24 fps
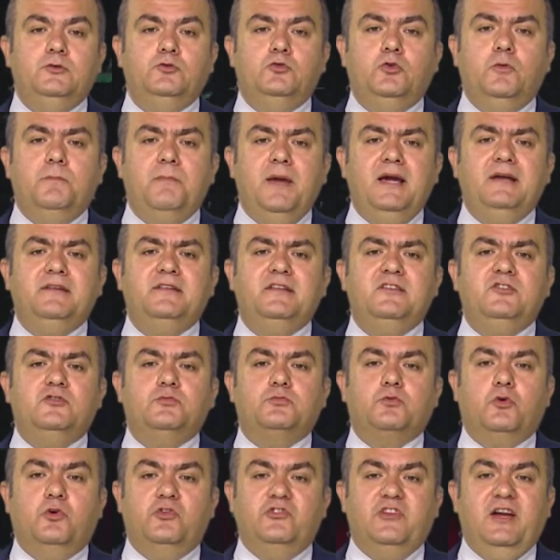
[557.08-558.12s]
To make this
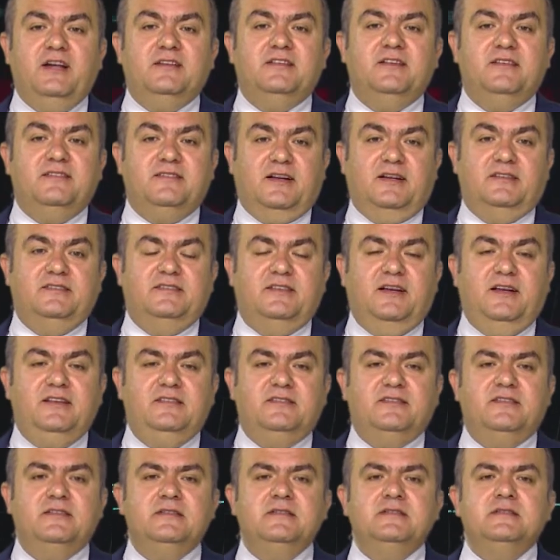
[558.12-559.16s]
project a
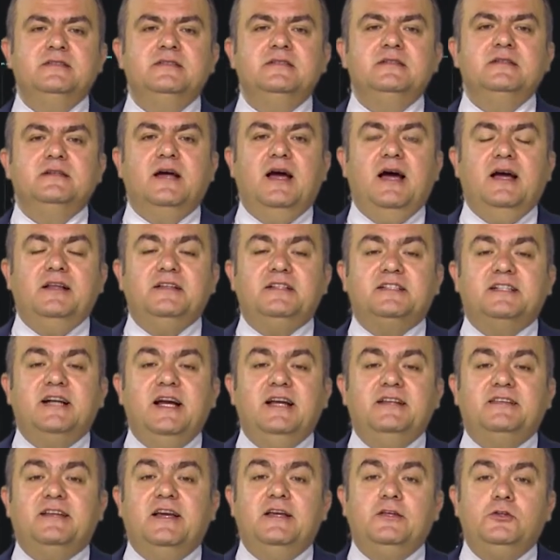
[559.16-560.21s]
success and
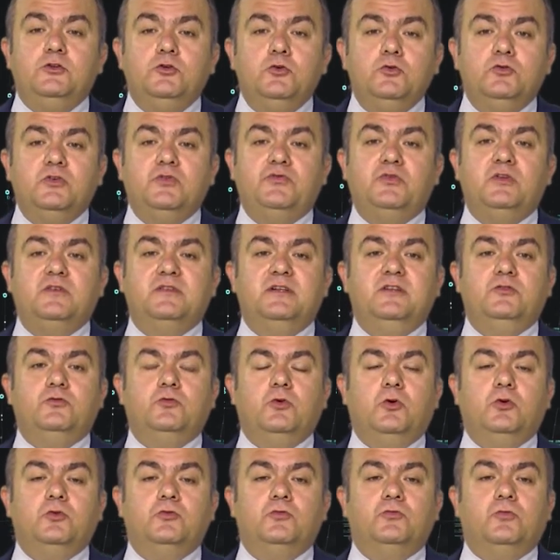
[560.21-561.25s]
create a useful
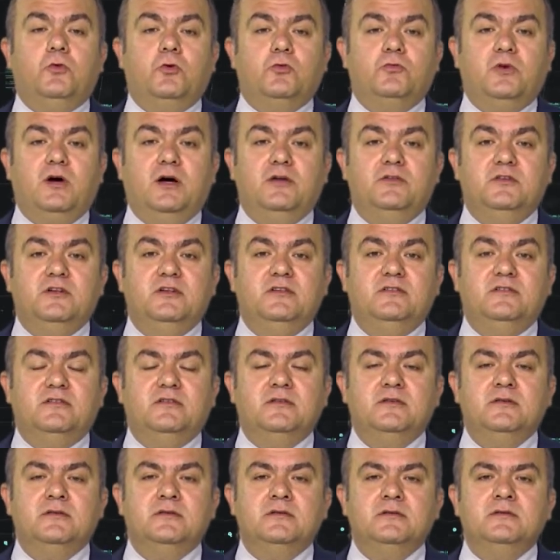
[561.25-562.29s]
resource for funders,
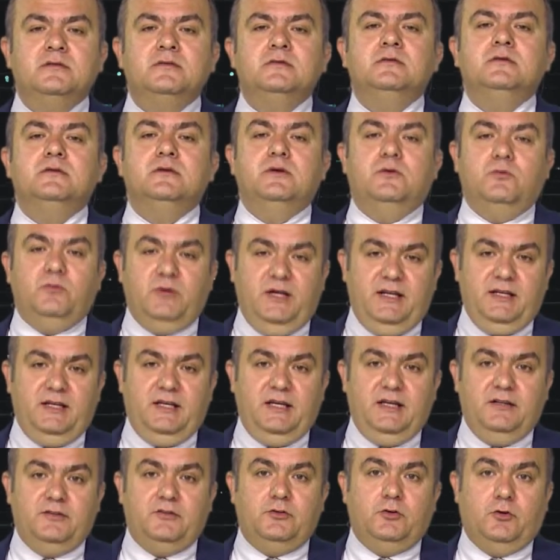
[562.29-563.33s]
we
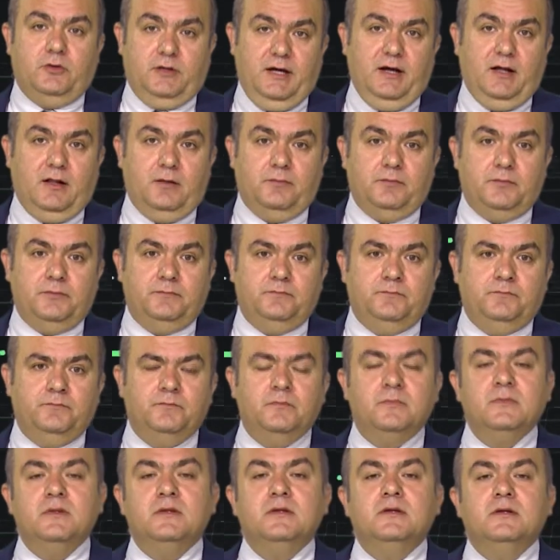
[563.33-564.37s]
need your help.
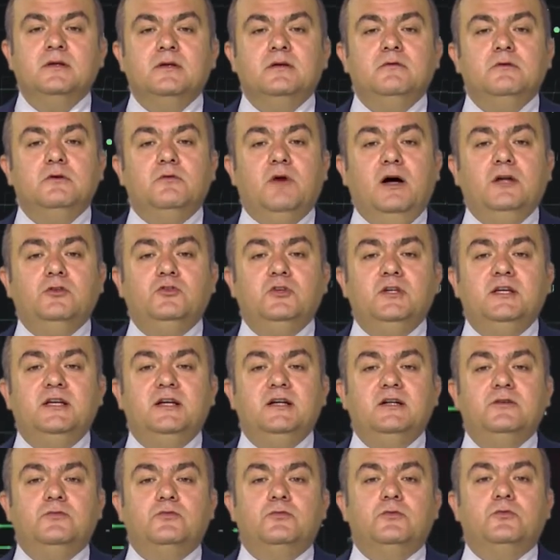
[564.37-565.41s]
We want to
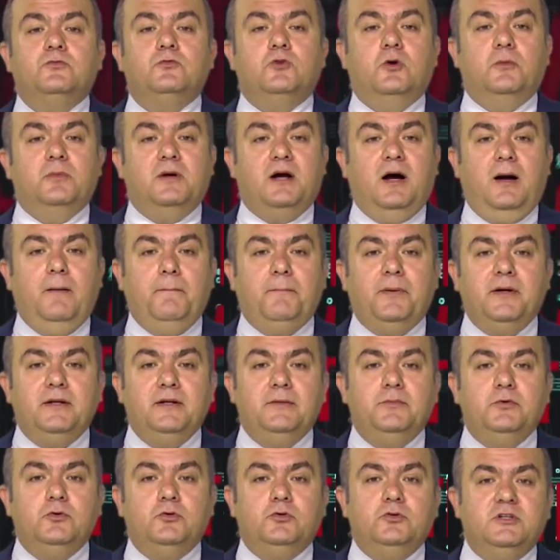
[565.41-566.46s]
hear from company
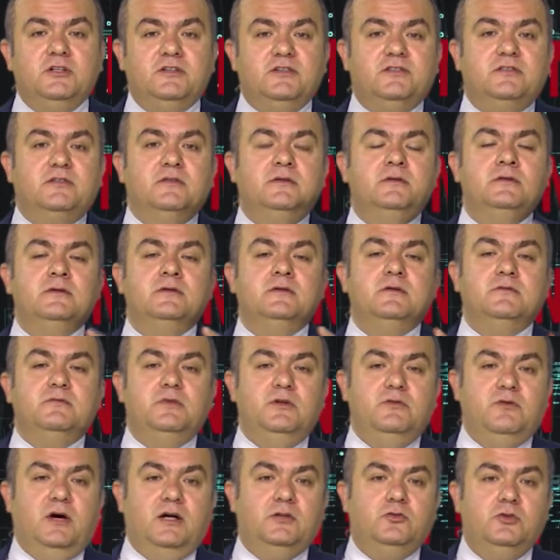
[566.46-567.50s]
builders.
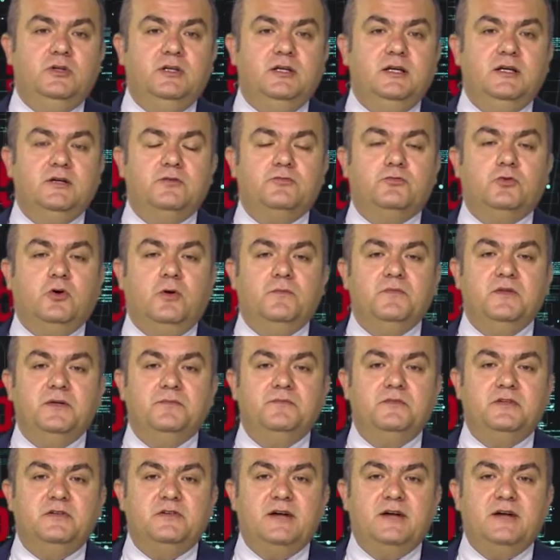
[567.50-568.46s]
We want to hear from them